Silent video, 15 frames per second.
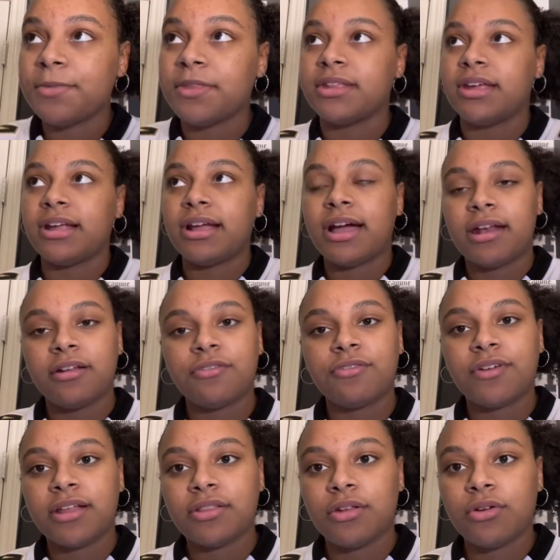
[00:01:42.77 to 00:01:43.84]
and then kind of
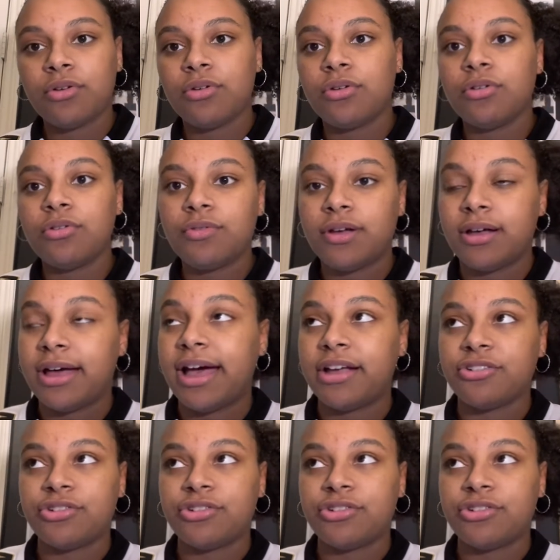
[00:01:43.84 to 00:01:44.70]
find their groove as